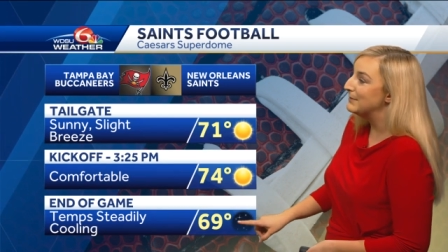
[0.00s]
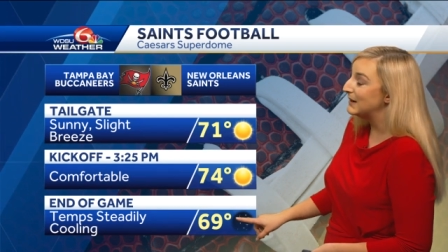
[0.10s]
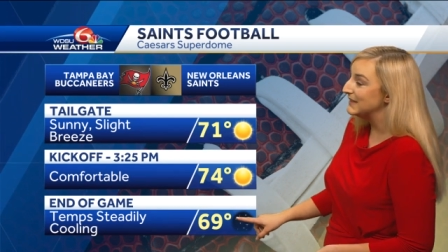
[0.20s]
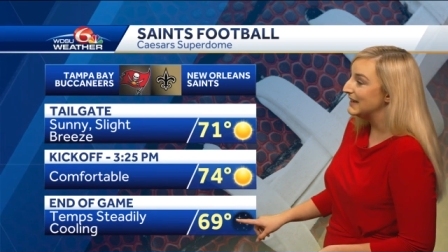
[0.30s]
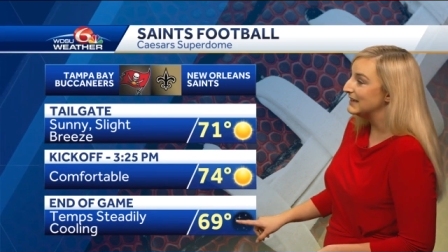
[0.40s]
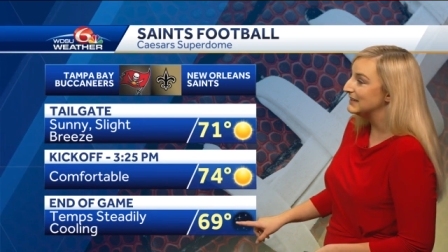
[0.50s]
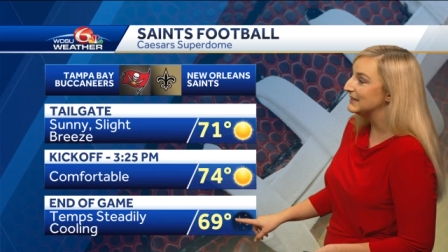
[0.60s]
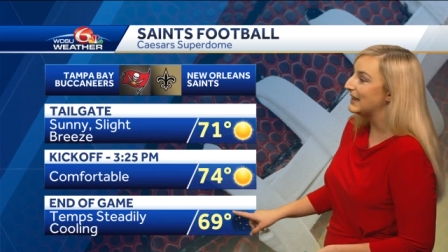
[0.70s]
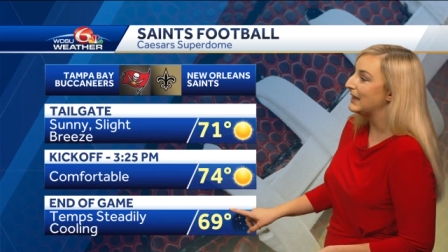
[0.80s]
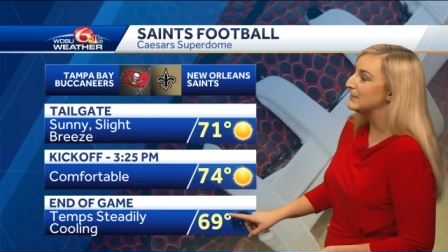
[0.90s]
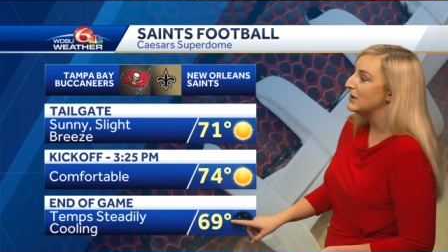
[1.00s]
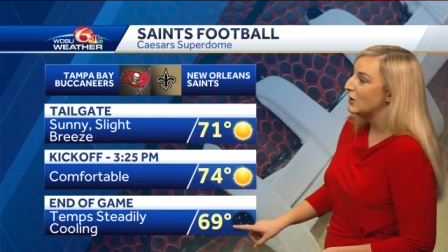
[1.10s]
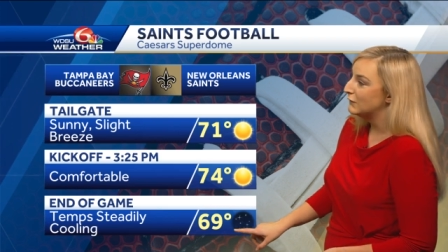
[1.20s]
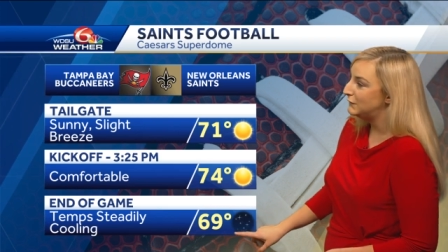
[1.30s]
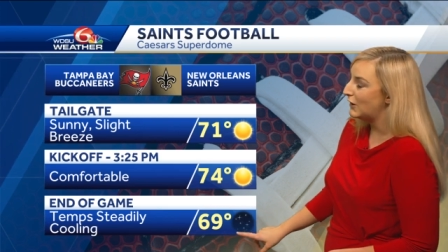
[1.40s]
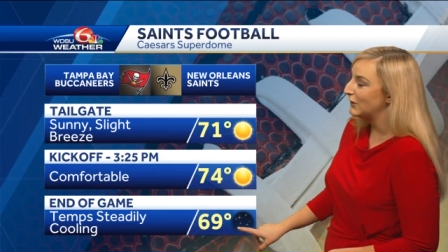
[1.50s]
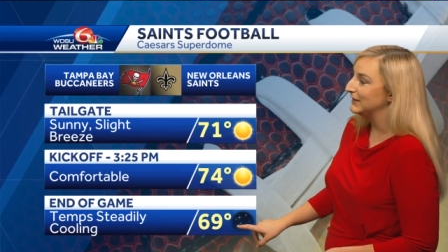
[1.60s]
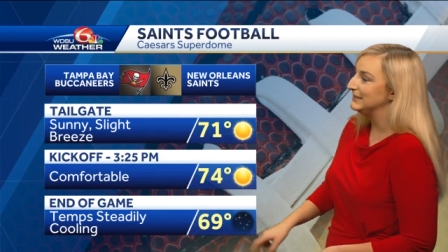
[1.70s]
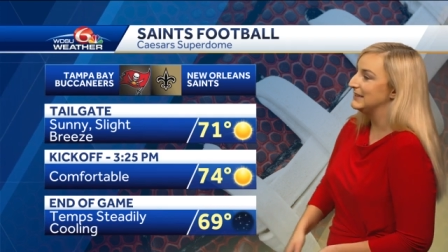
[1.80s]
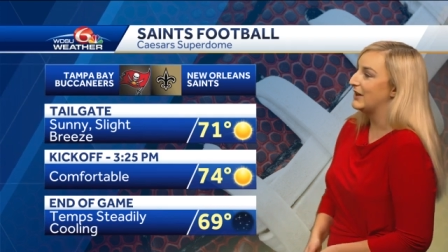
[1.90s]
and by the end of the game
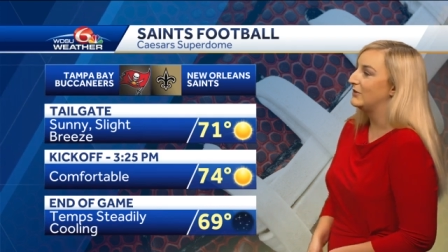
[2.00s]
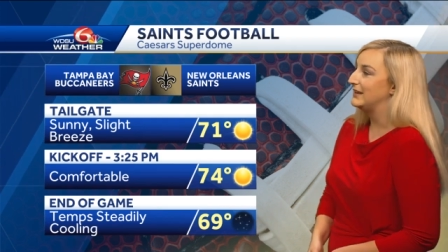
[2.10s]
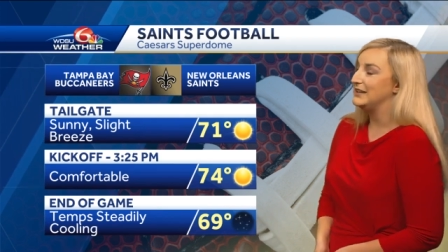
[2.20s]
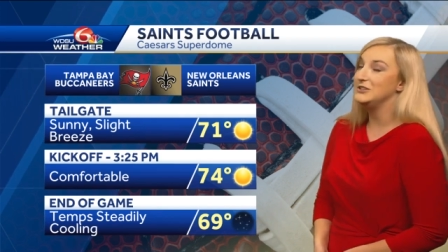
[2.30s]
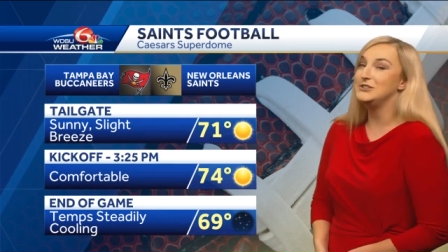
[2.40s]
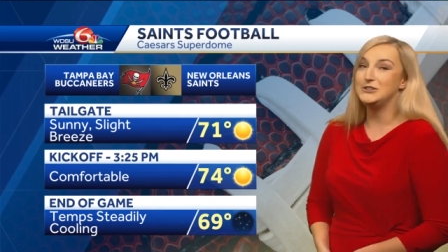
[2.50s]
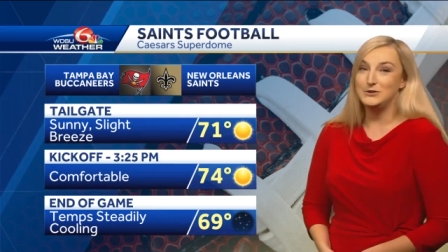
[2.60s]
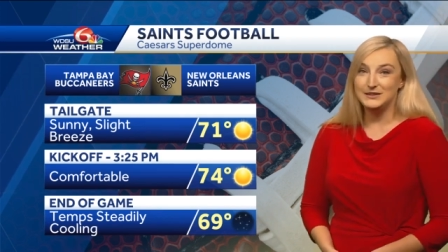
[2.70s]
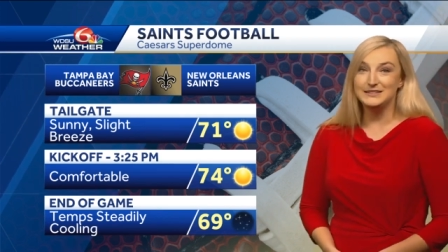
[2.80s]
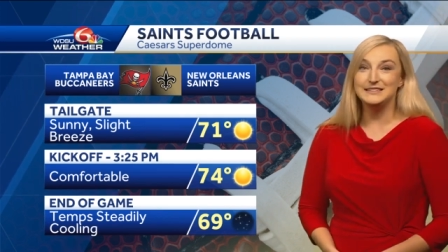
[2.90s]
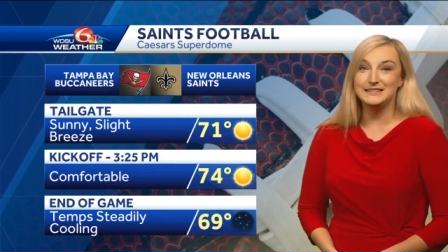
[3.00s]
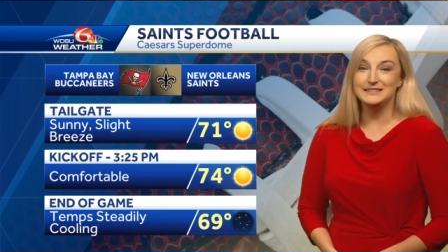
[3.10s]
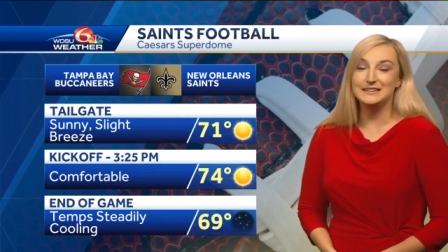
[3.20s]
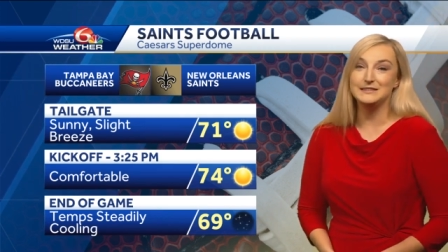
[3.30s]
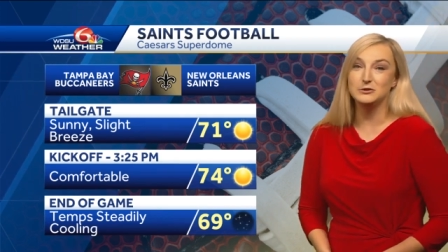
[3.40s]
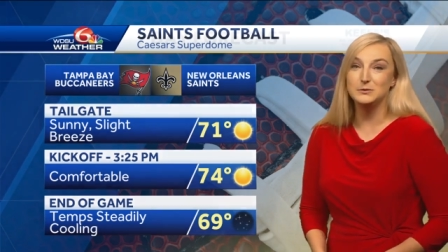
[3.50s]
falling down into the sixties.